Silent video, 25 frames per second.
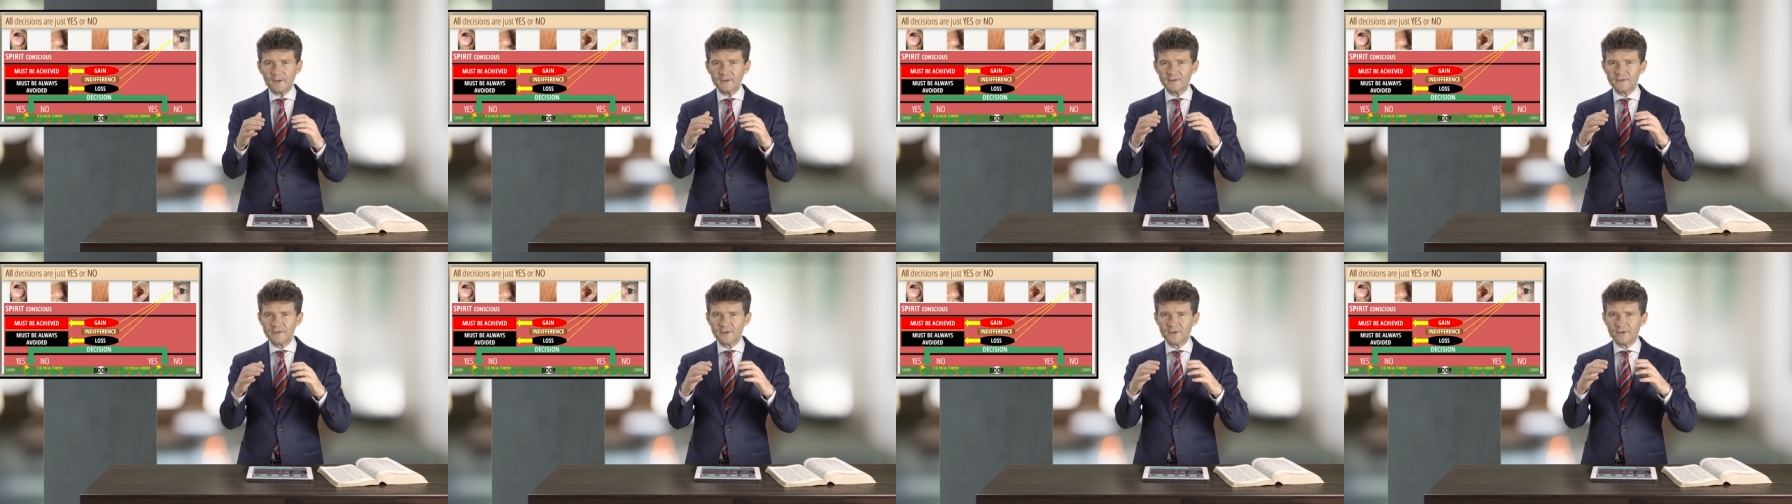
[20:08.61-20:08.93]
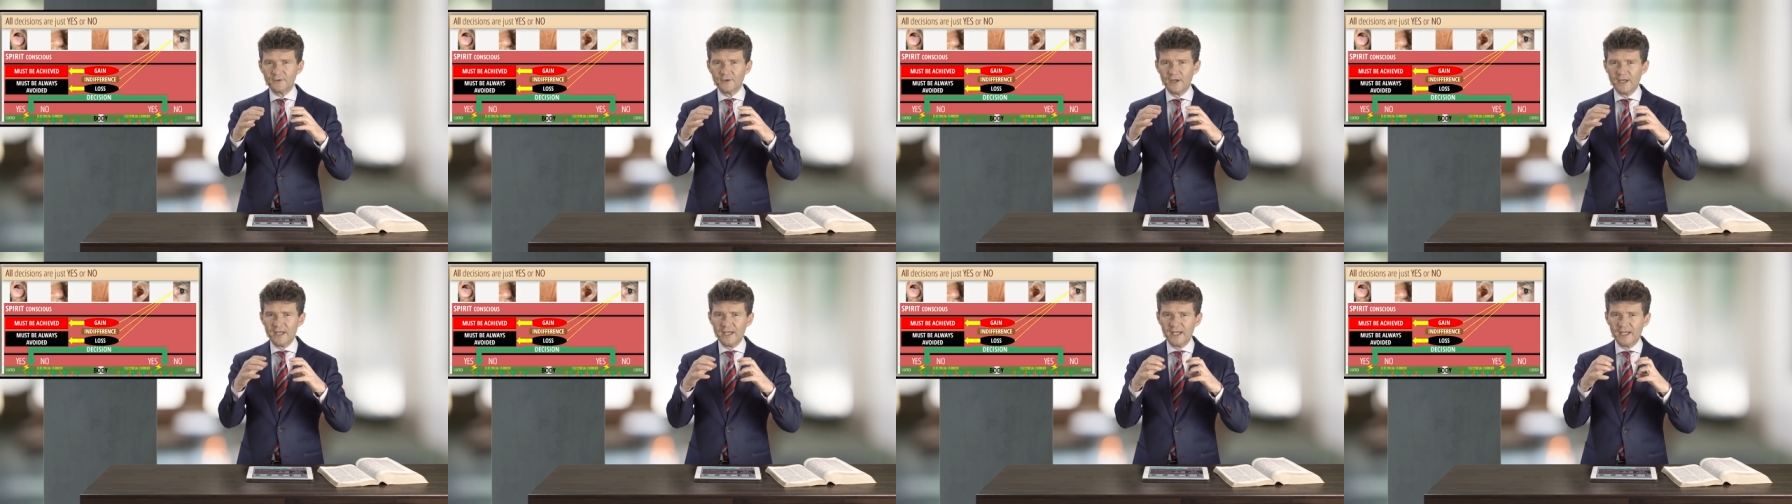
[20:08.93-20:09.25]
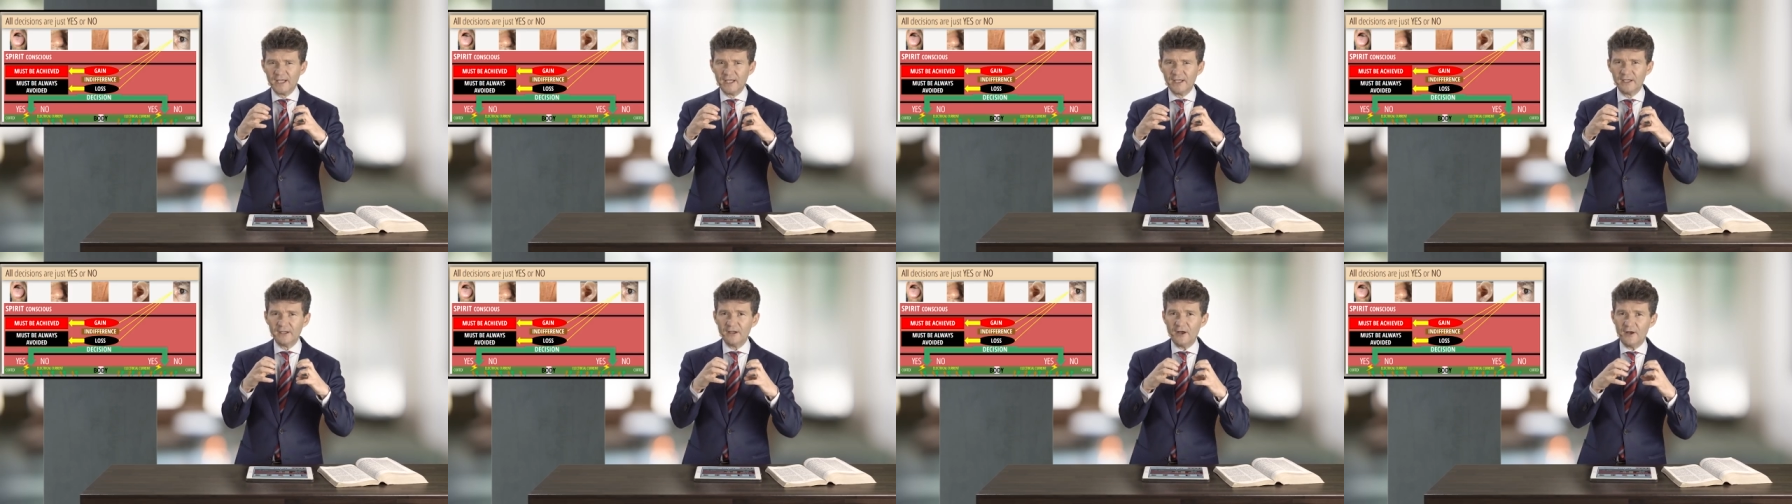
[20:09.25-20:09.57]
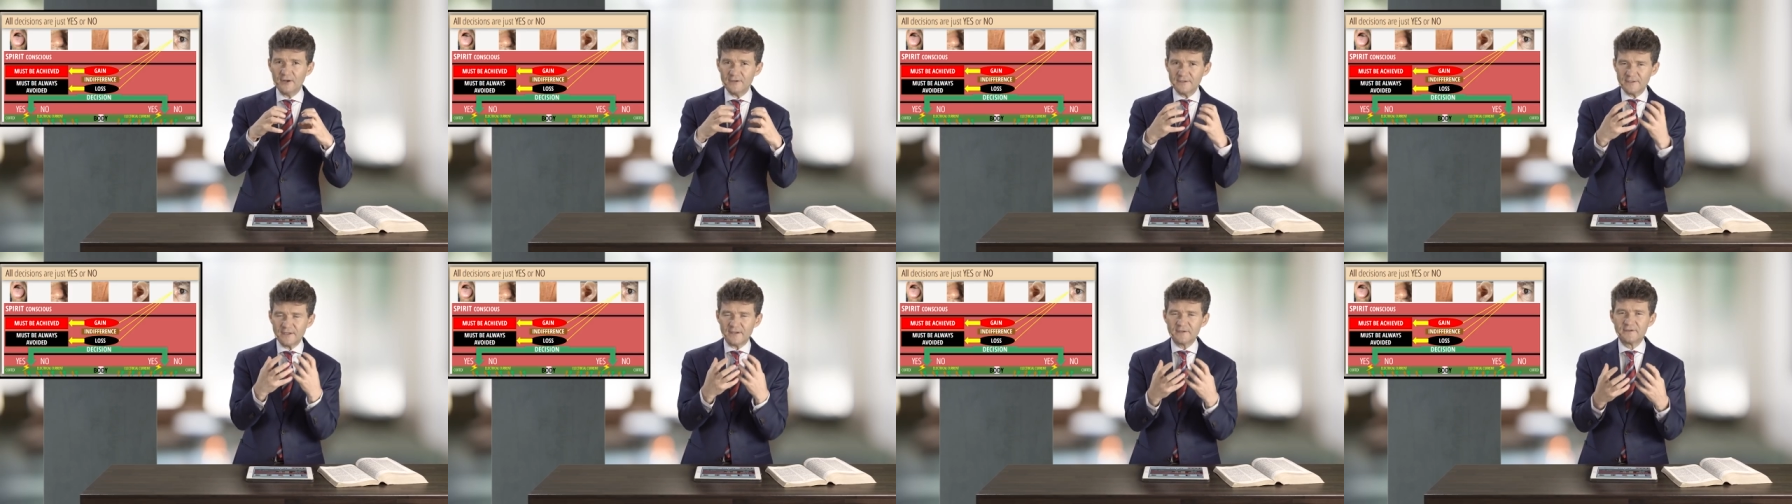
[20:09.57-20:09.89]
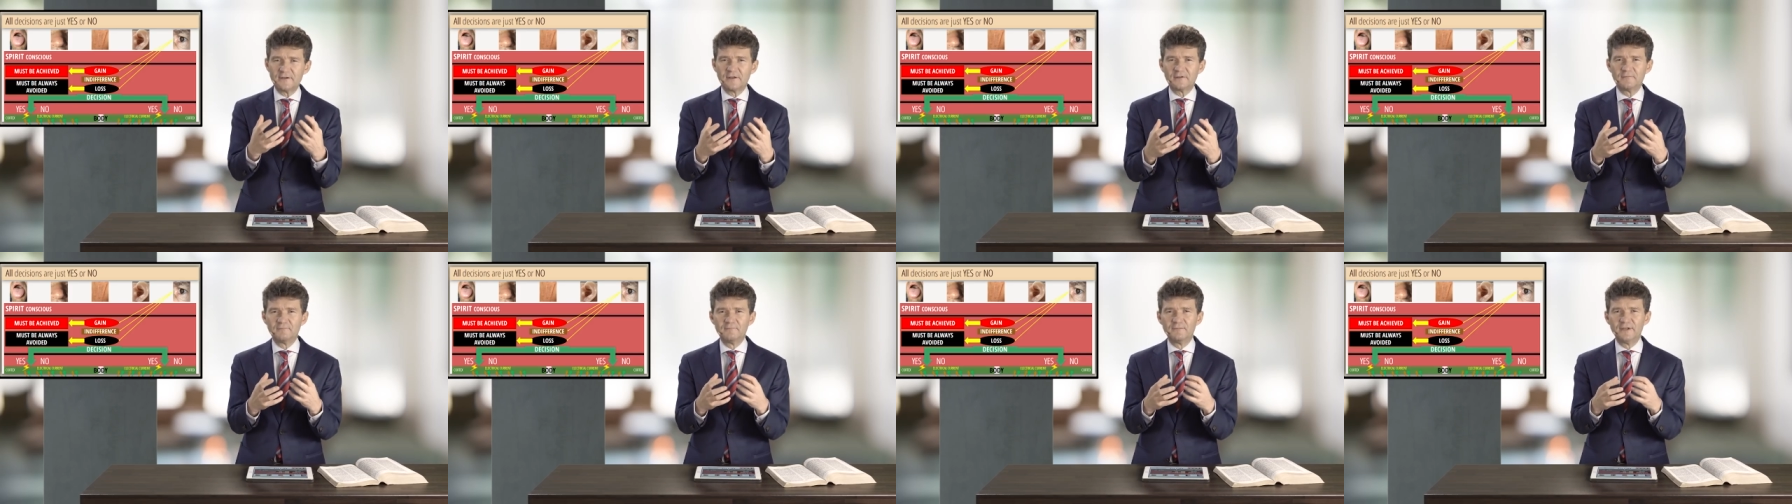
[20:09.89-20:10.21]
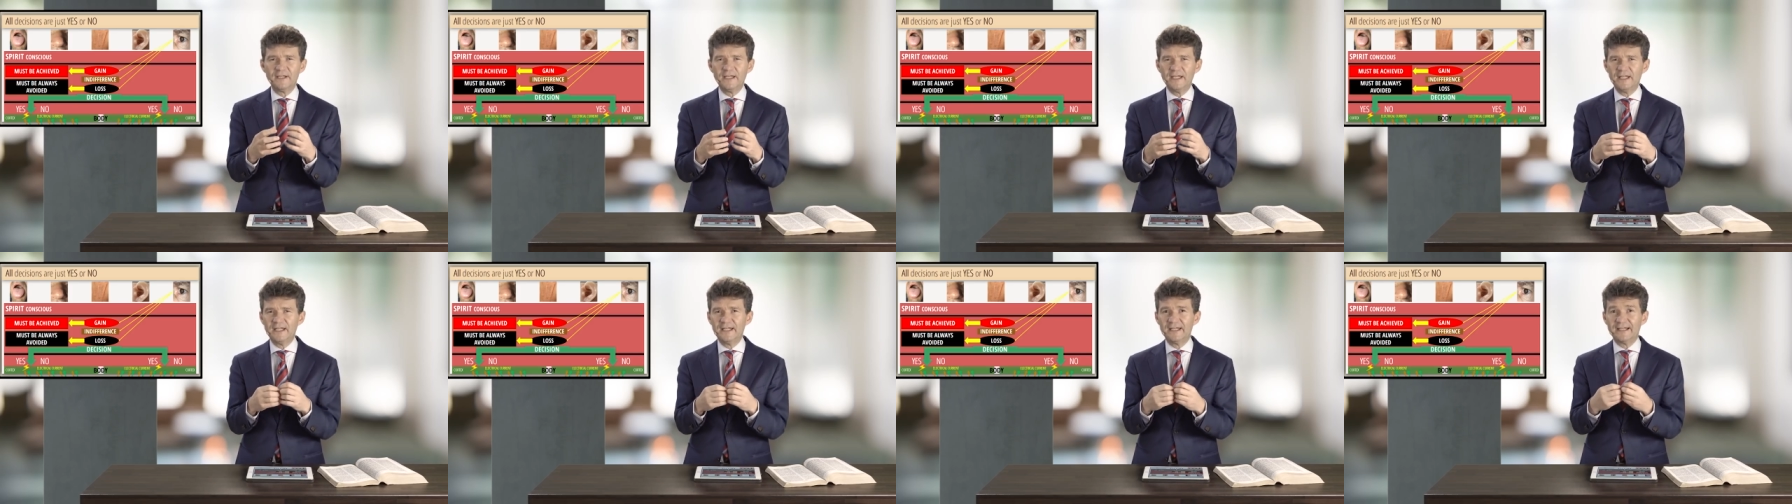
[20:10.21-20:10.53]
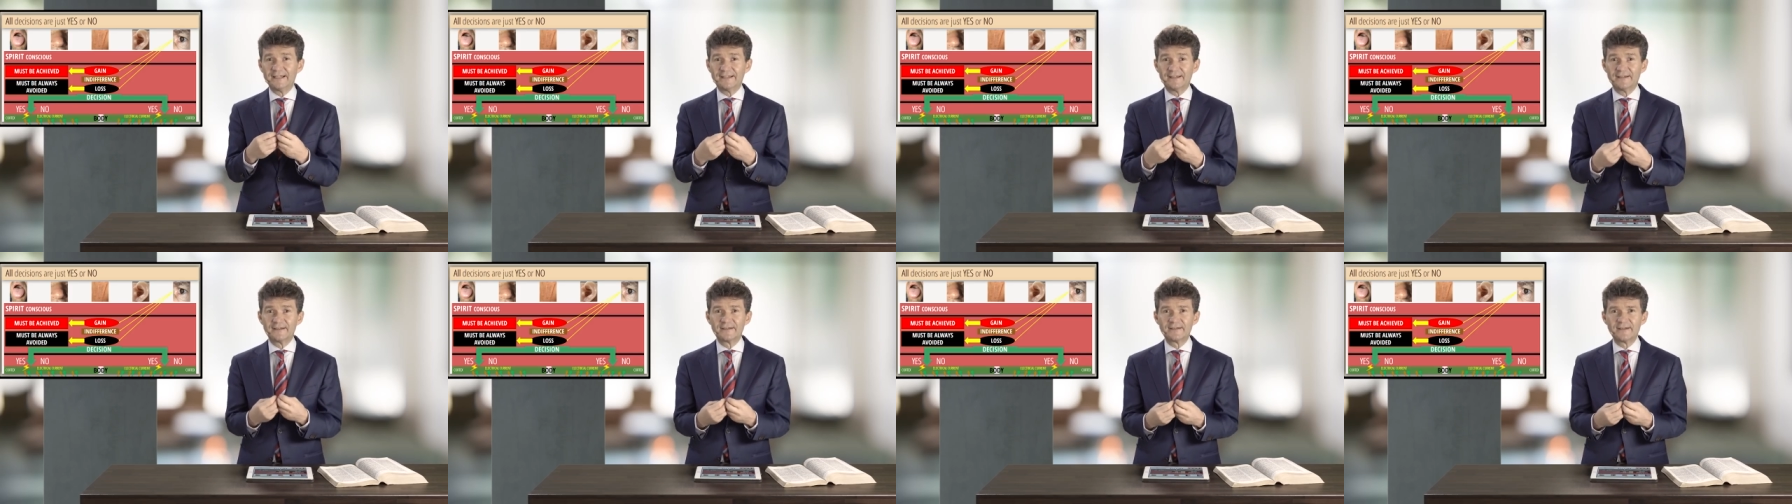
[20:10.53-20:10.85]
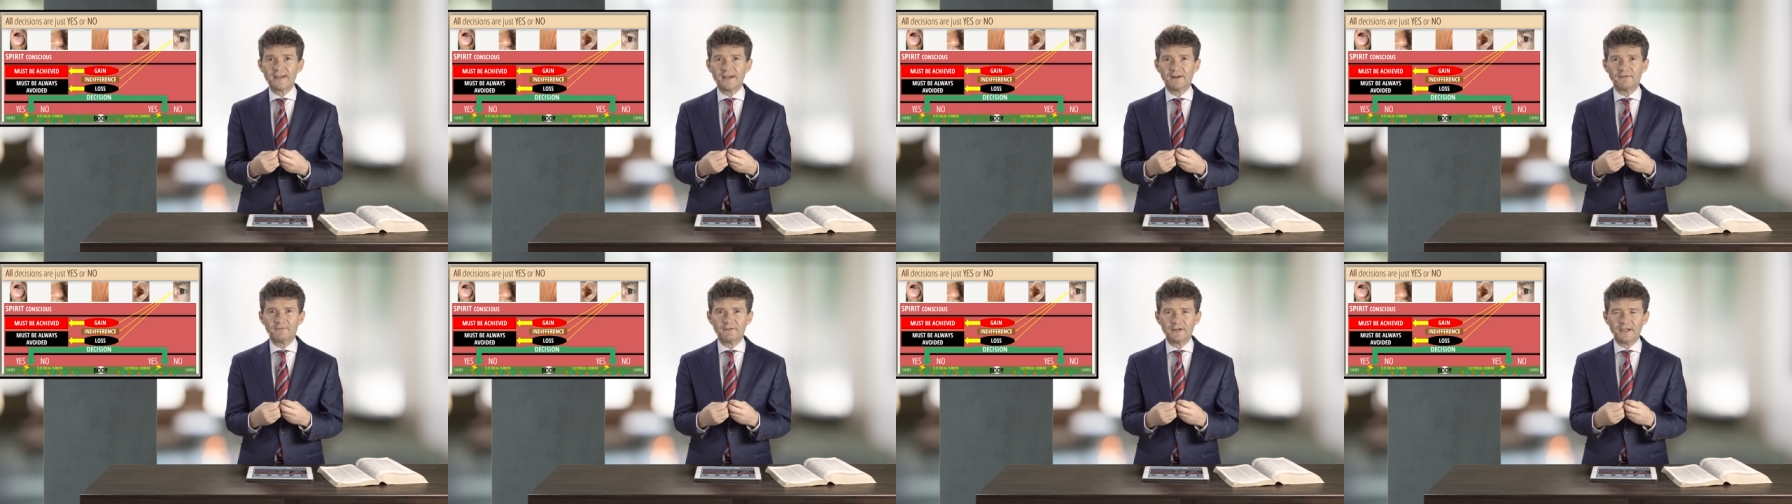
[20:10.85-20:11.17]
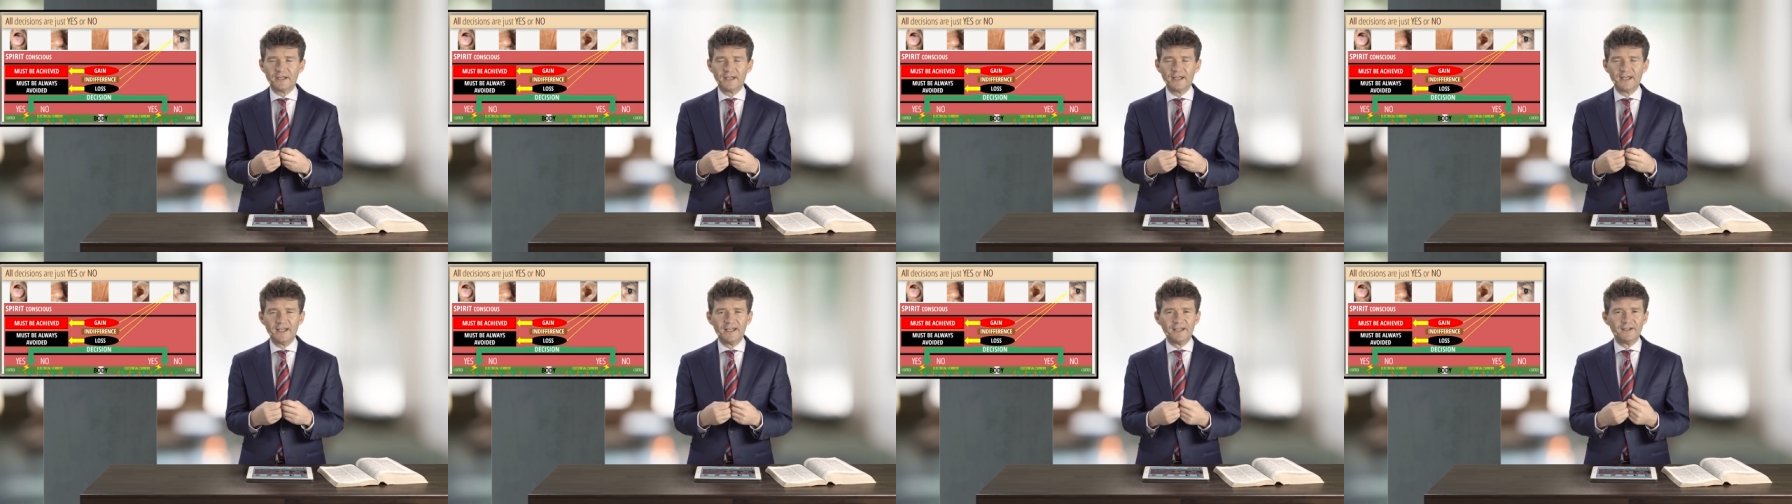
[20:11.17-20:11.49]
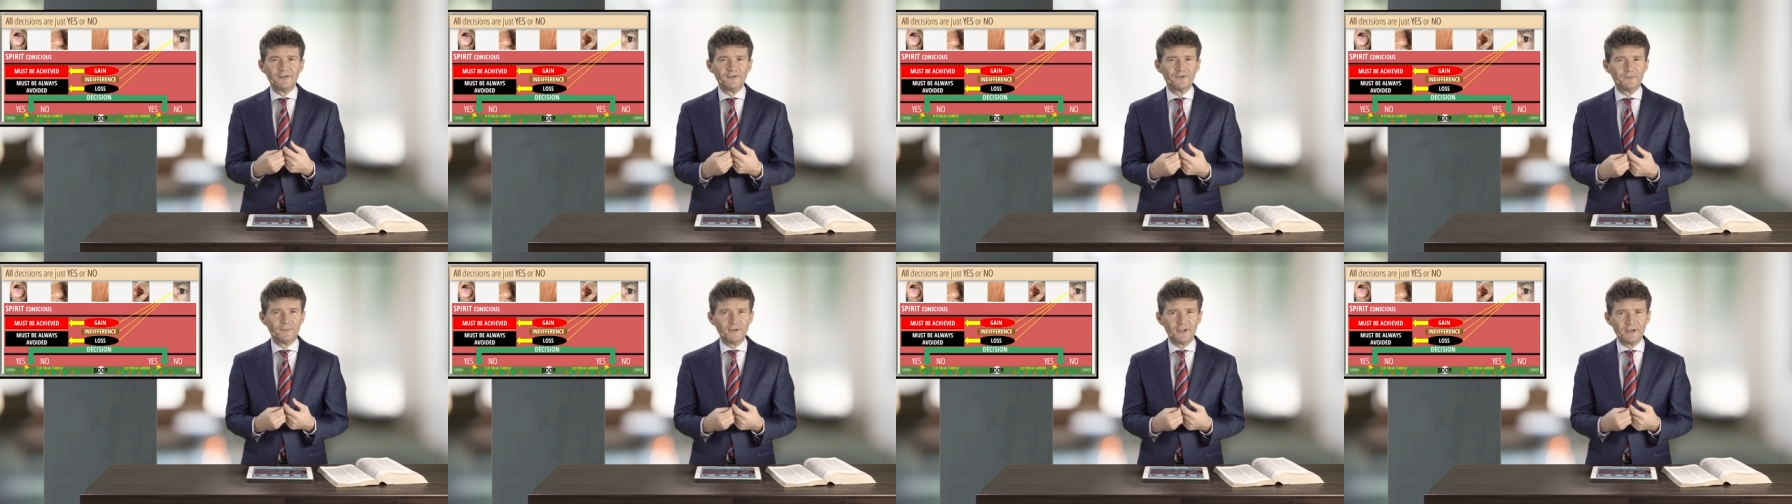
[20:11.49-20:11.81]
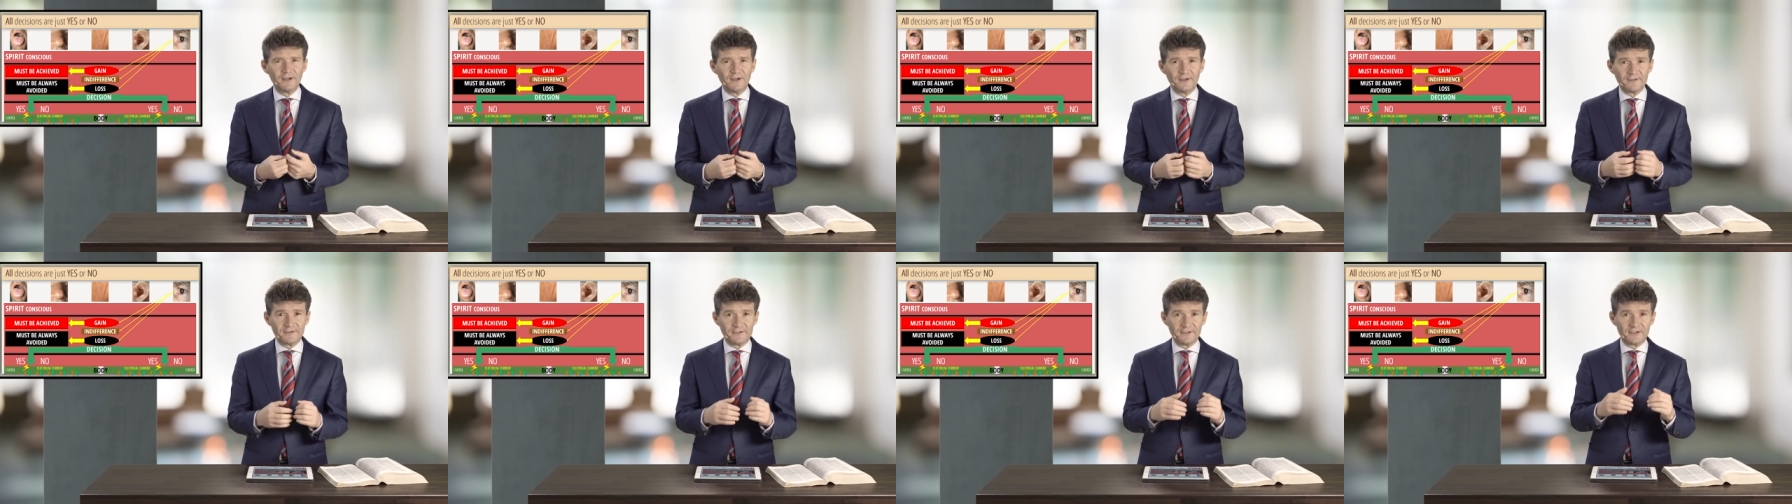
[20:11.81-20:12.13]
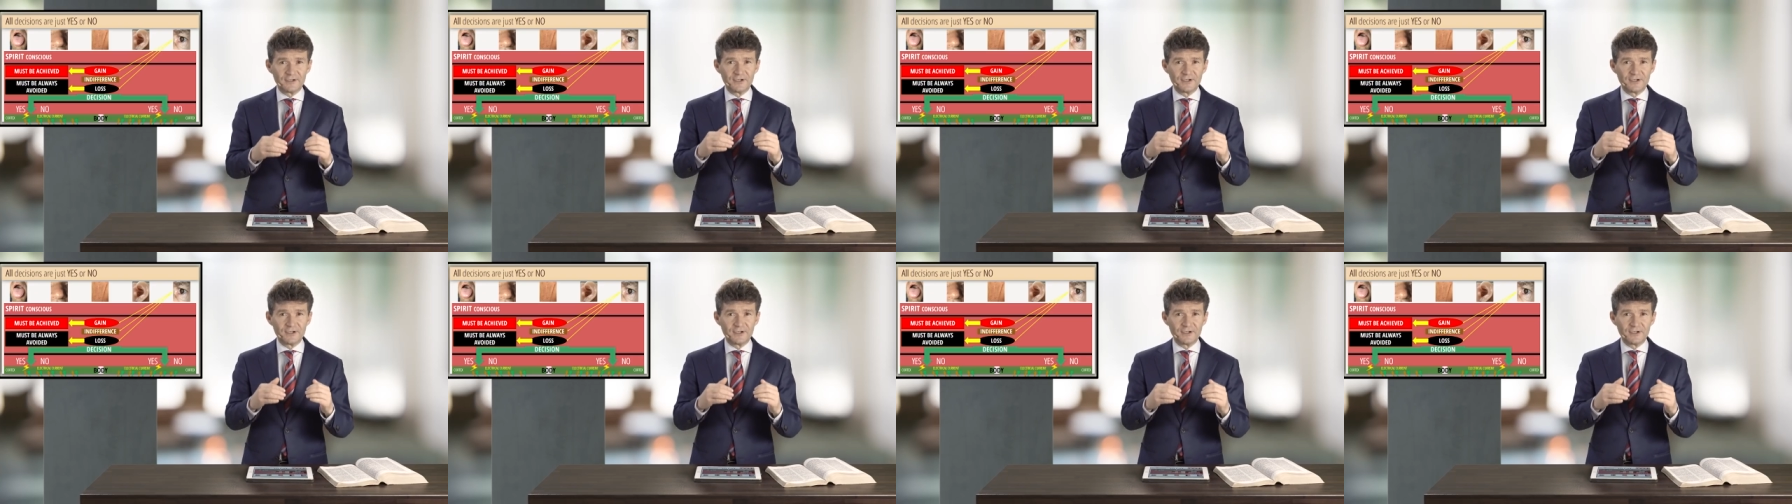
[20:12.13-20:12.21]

So a loss does not mean necessarily to be a loss.